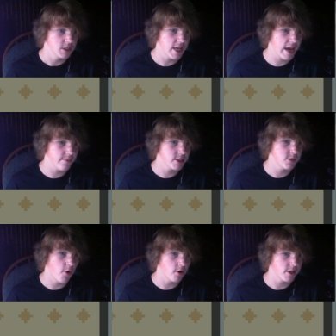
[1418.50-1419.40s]
Damn, it's
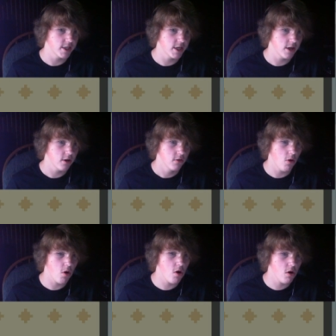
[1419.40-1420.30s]
smoky in here.
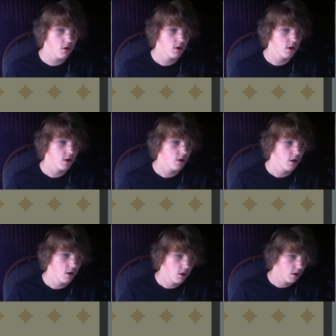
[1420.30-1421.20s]
Oh!
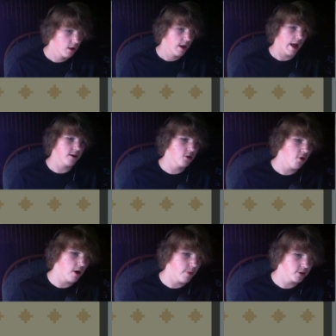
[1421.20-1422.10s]
I don't know
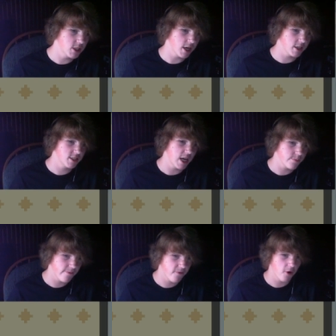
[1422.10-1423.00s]
how much I can
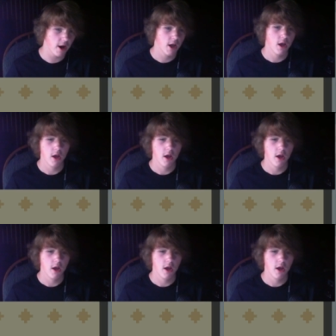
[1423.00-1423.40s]
take before I